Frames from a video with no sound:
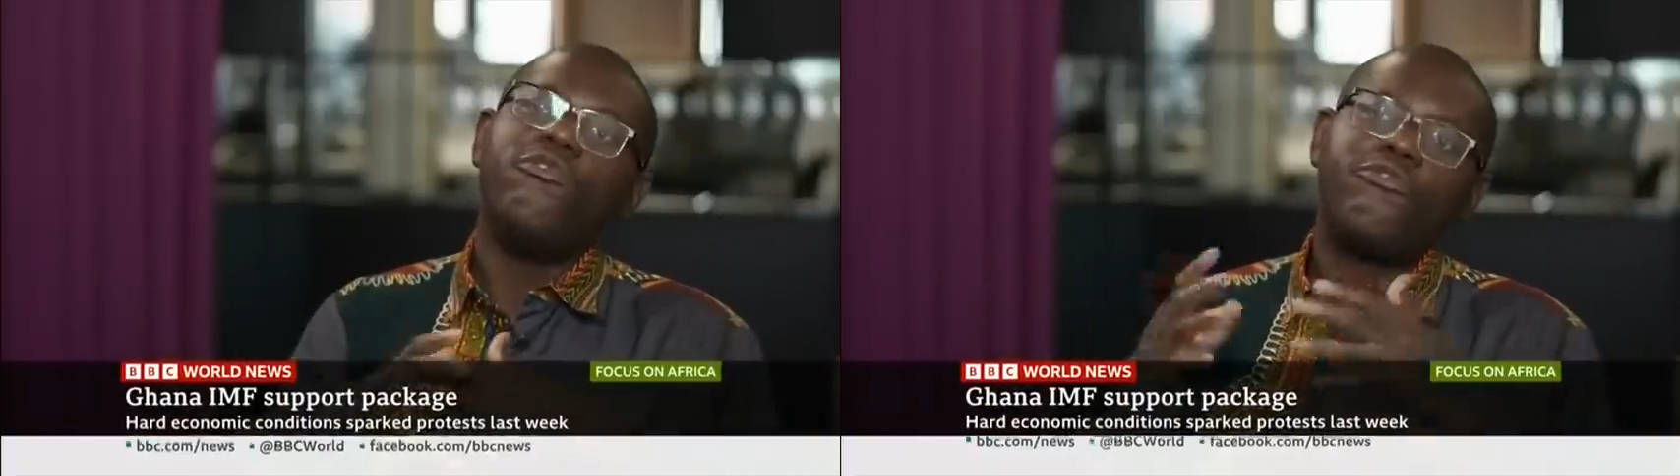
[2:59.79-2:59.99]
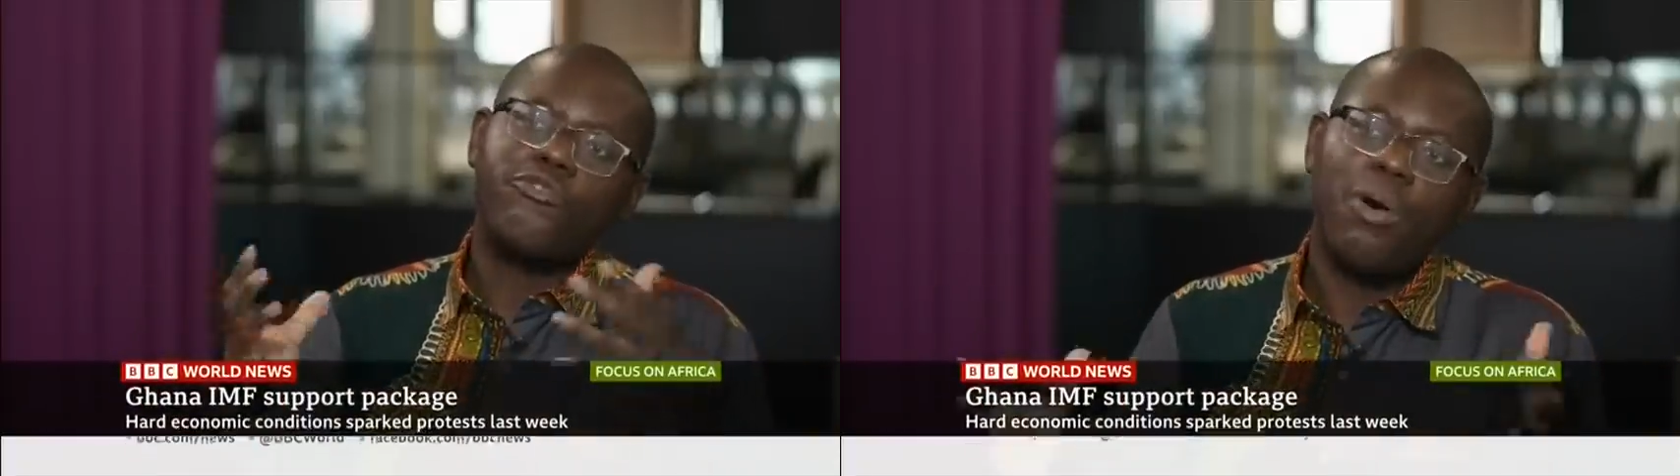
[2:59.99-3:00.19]

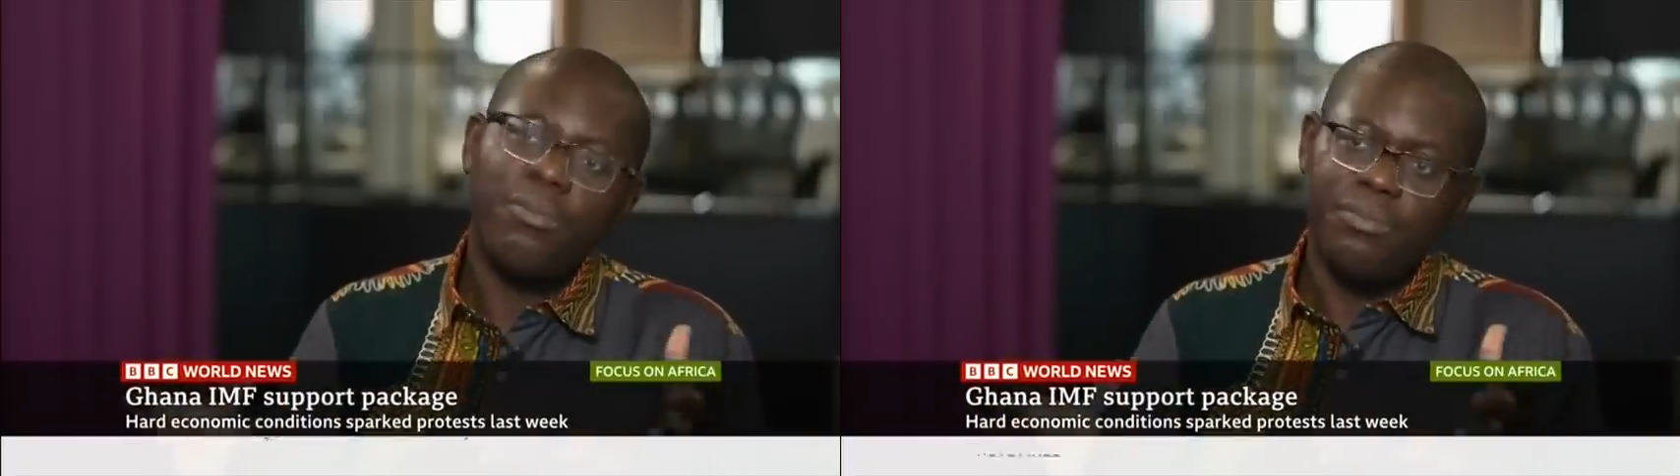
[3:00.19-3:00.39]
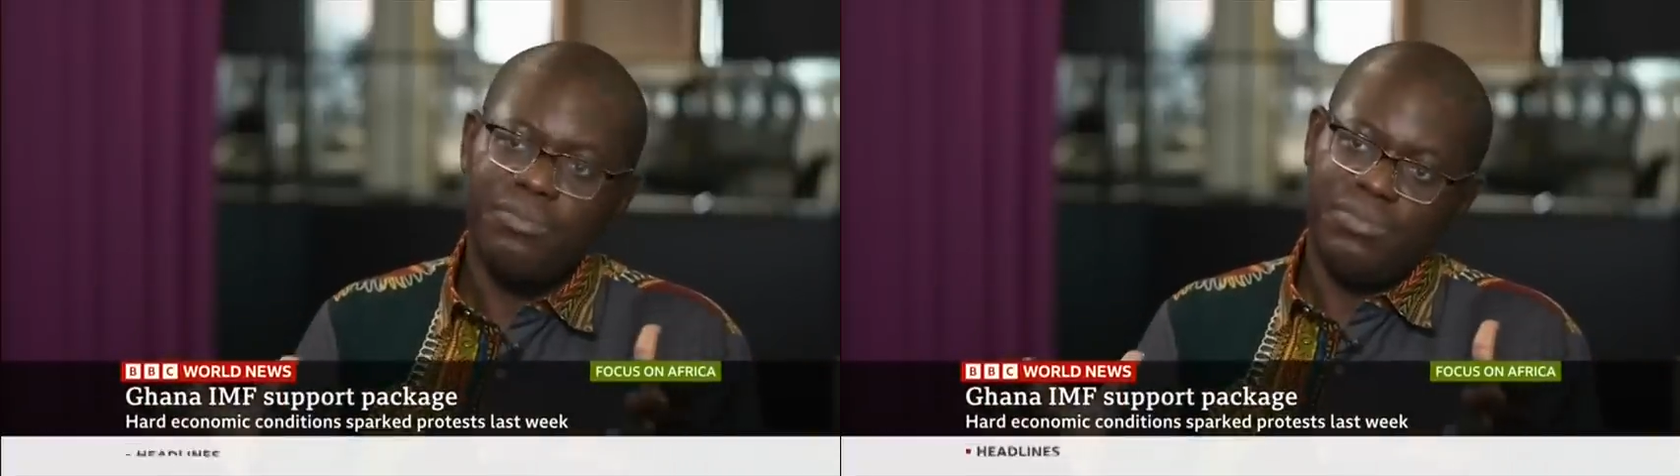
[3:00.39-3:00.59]

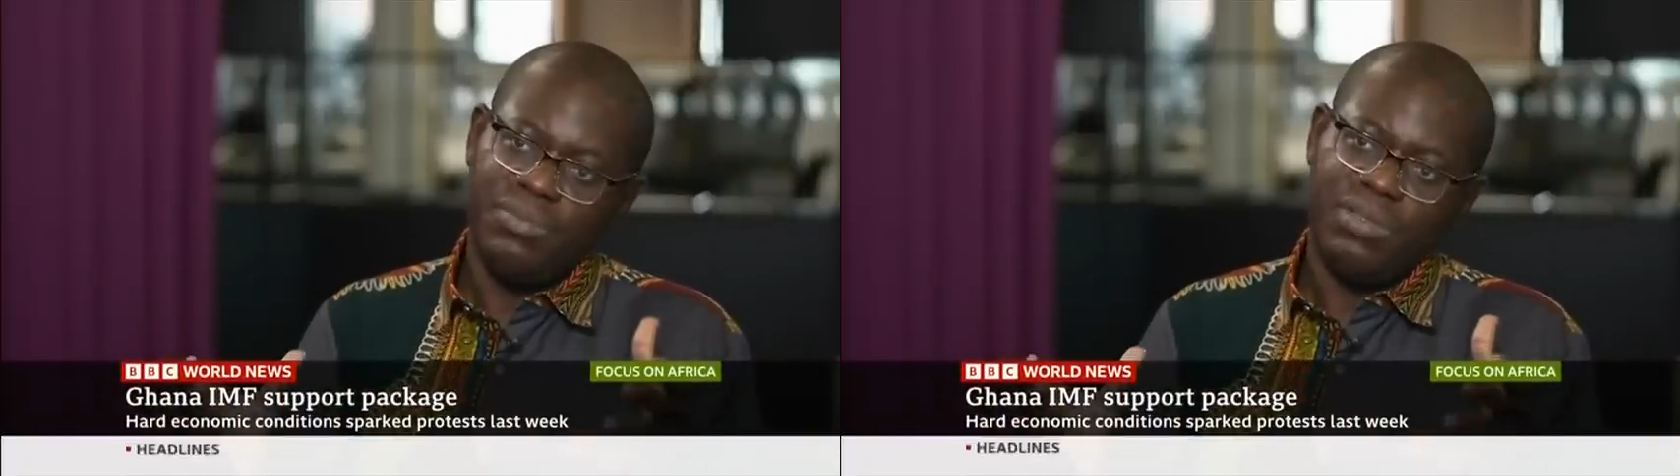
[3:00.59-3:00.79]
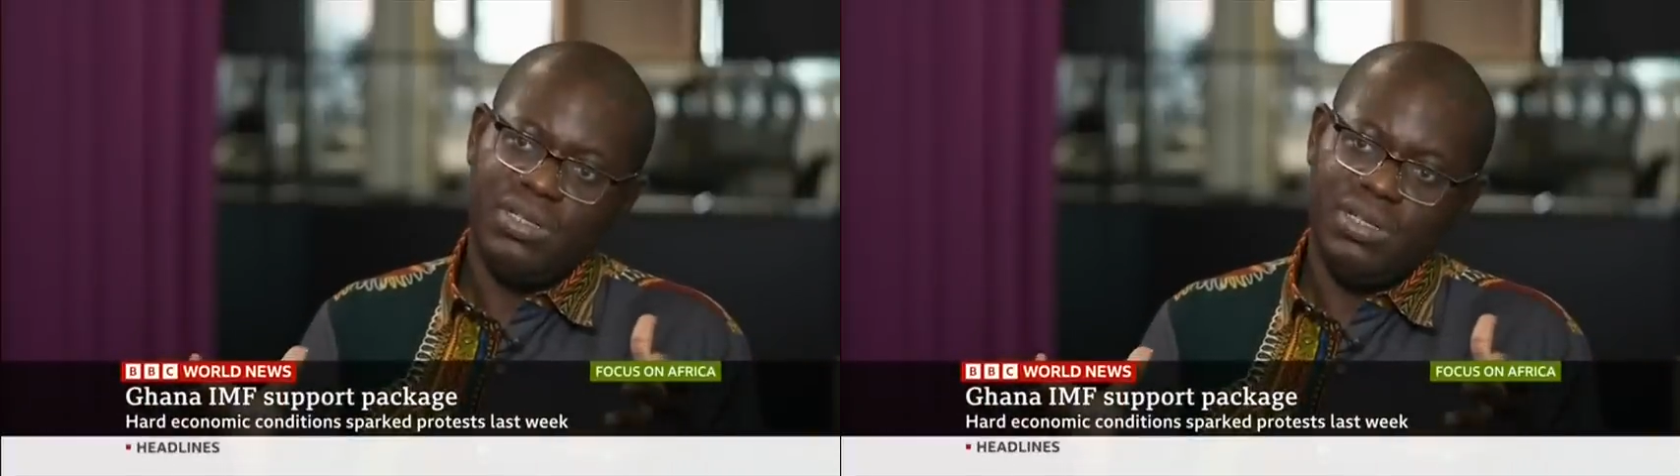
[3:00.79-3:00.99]
from
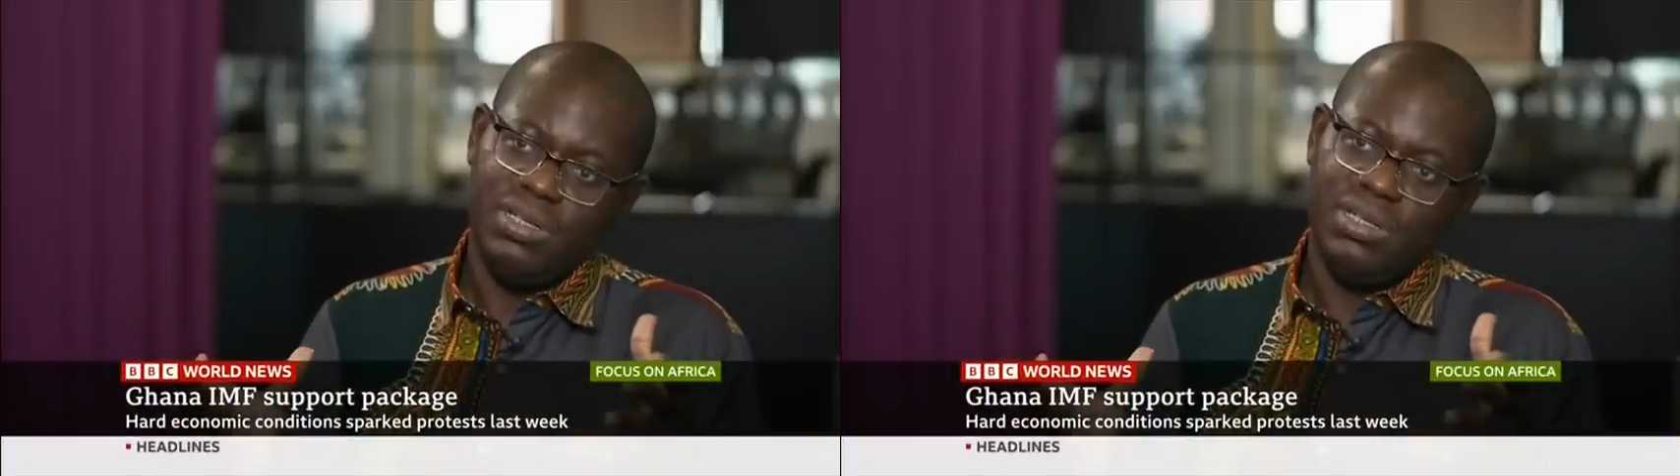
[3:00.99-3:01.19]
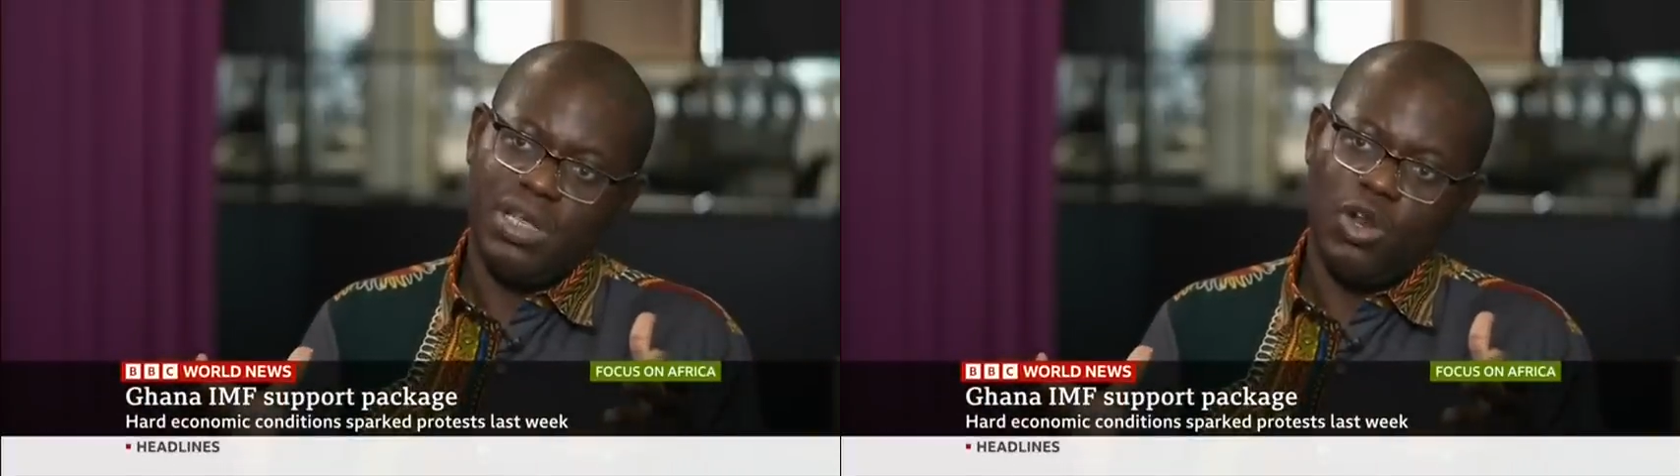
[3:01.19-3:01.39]

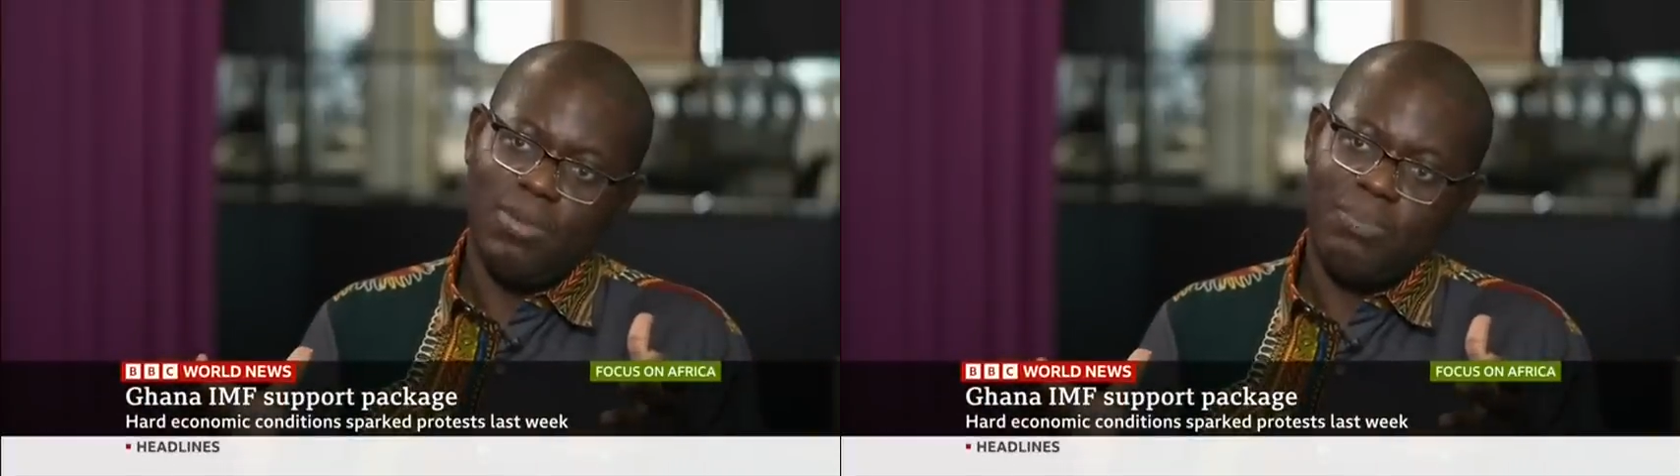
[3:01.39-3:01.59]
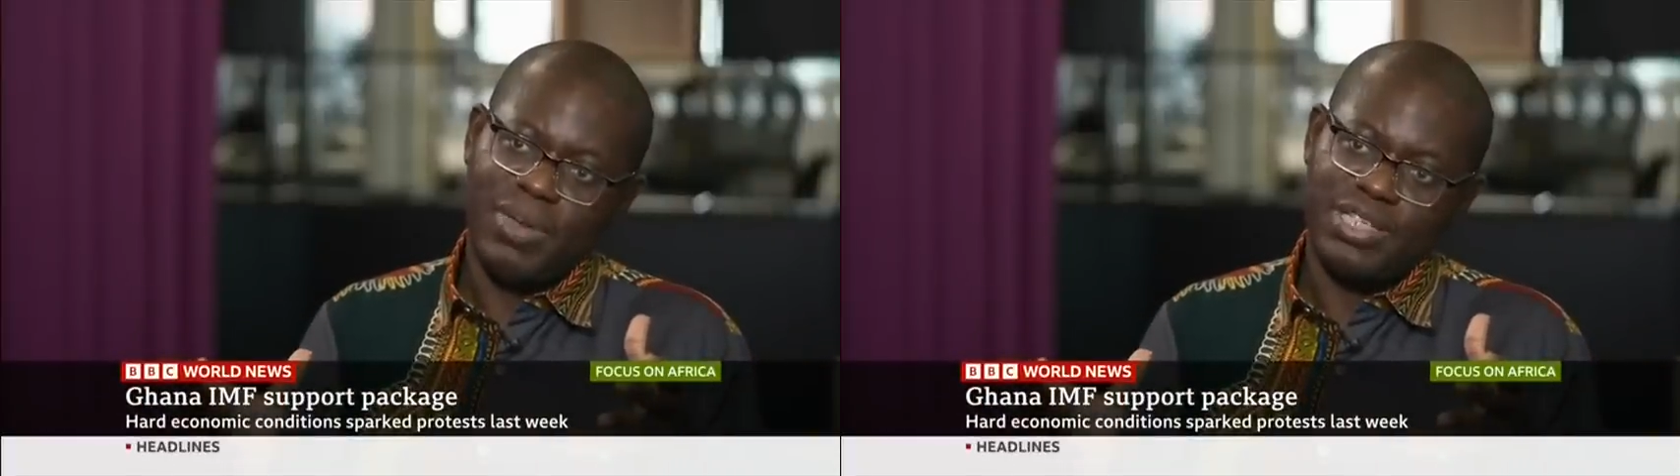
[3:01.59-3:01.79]
the
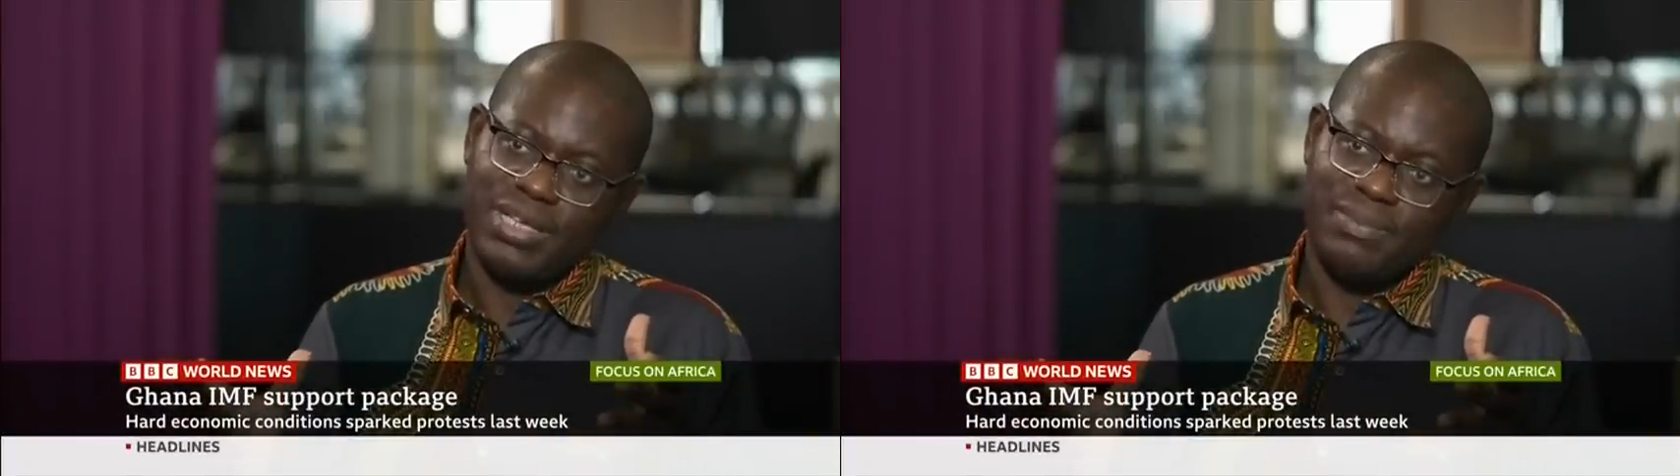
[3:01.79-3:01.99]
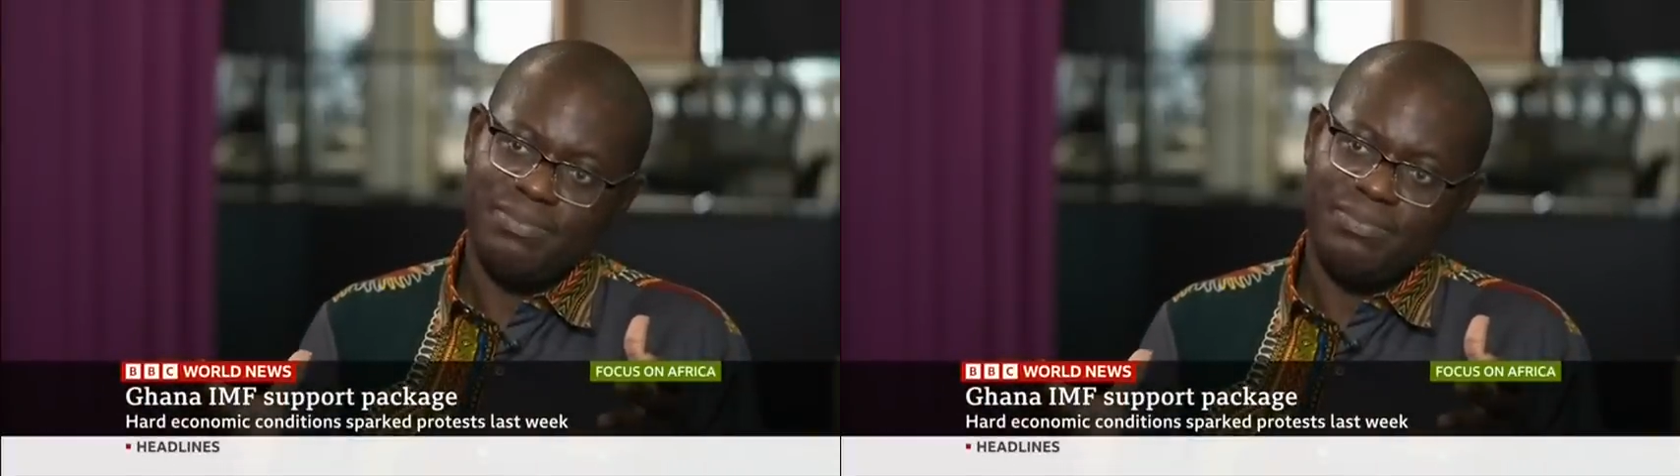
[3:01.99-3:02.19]
global picture.